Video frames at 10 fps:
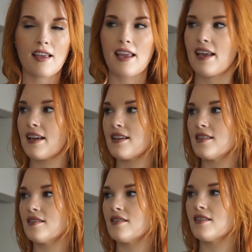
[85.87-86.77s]

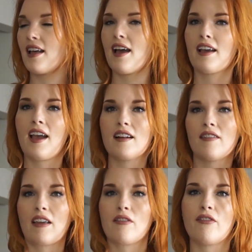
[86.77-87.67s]
and that kind of
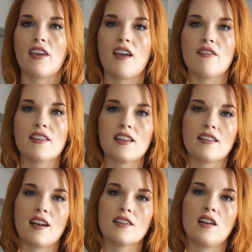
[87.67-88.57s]
like fit everything
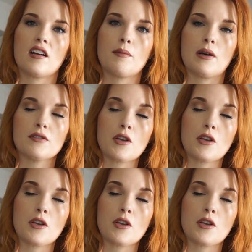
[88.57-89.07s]
that I talk about.